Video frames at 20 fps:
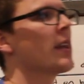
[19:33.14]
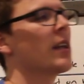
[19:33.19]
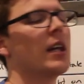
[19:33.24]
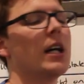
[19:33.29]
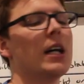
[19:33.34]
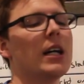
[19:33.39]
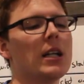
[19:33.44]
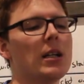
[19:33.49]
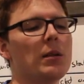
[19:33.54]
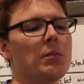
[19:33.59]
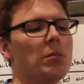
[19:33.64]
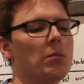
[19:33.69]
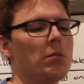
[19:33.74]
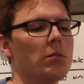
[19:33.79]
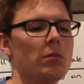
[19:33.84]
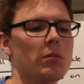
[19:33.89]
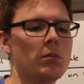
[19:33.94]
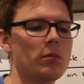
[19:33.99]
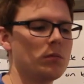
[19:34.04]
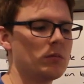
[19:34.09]
I
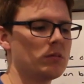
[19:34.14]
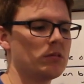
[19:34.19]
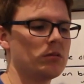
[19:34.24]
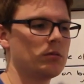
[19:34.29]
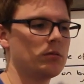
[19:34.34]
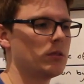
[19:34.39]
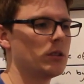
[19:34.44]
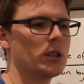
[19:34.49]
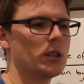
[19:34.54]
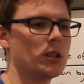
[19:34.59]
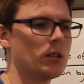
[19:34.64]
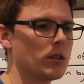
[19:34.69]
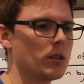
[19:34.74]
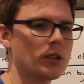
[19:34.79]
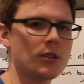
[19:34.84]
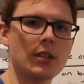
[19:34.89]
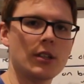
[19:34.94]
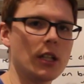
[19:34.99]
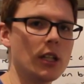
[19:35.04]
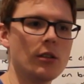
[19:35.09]

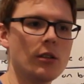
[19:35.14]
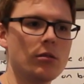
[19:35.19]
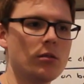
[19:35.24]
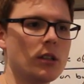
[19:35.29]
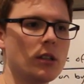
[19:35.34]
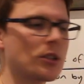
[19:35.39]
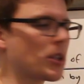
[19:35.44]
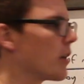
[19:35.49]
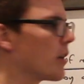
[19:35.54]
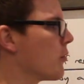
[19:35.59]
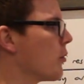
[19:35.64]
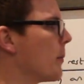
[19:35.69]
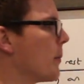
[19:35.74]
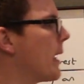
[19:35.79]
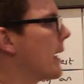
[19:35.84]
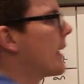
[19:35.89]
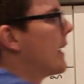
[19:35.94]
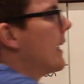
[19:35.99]
don't know, let's go for about a